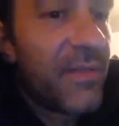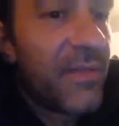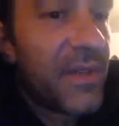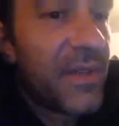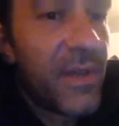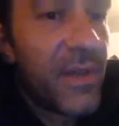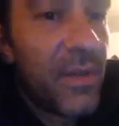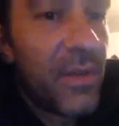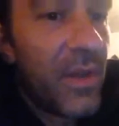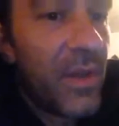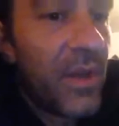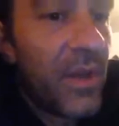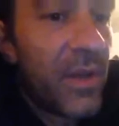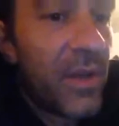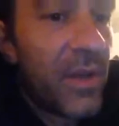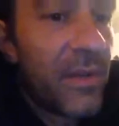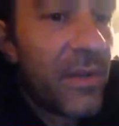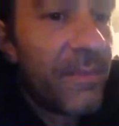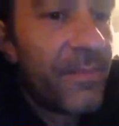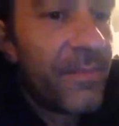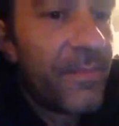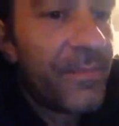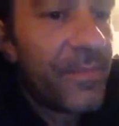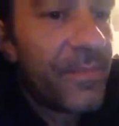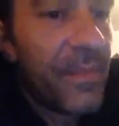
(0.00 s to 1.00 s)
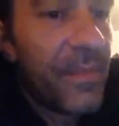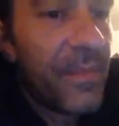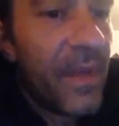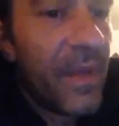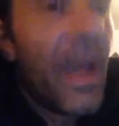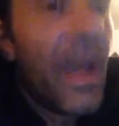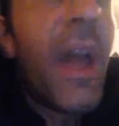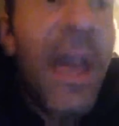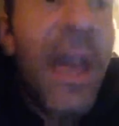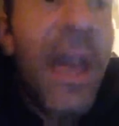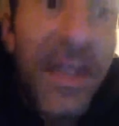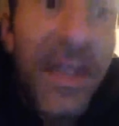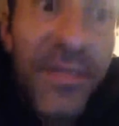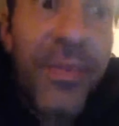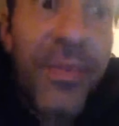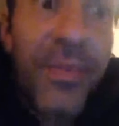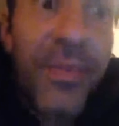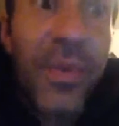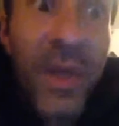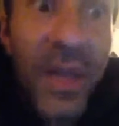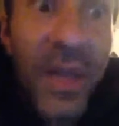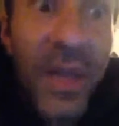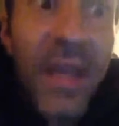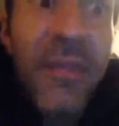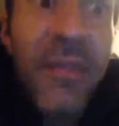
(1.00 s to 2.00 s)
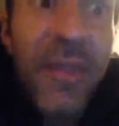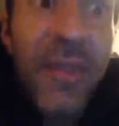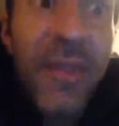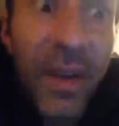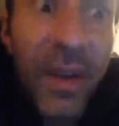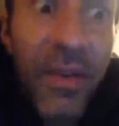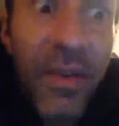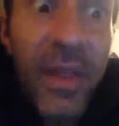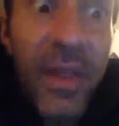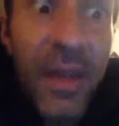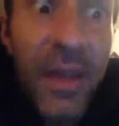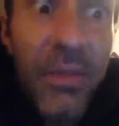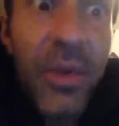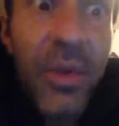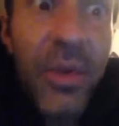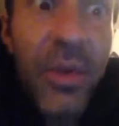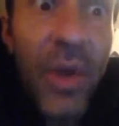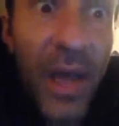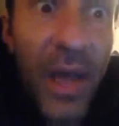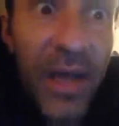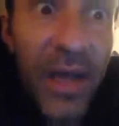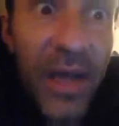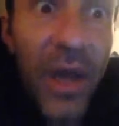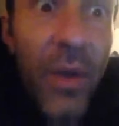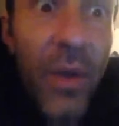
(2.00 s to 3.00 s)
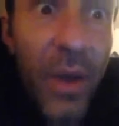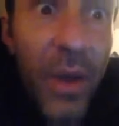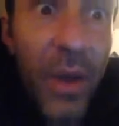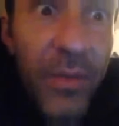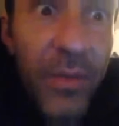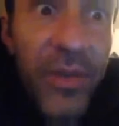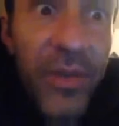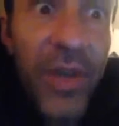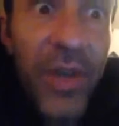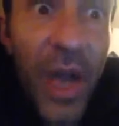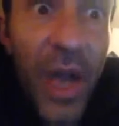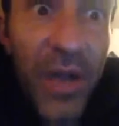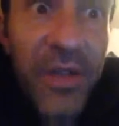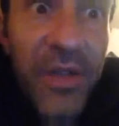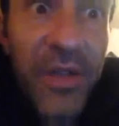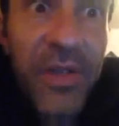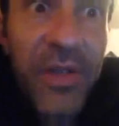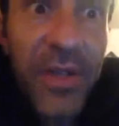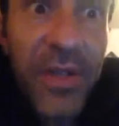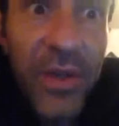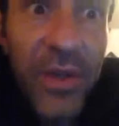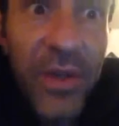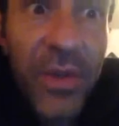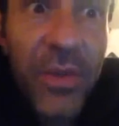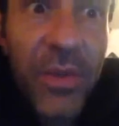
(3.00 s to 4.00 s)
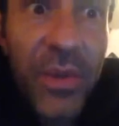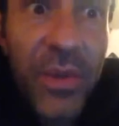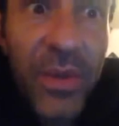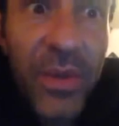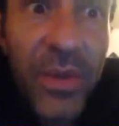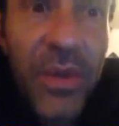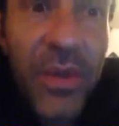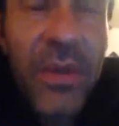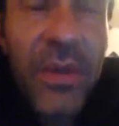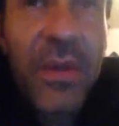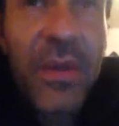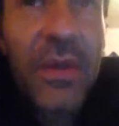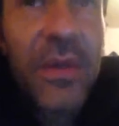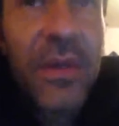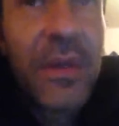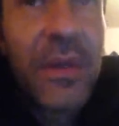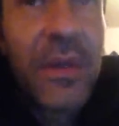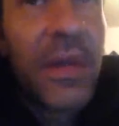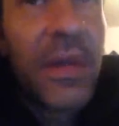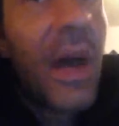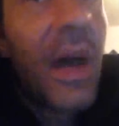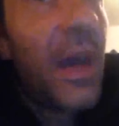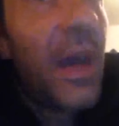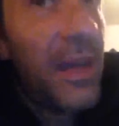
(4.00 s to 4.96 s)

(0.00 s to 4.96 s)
too long. You just have to remember this. it's really very liberal. I know. I was shocked too. Term. I,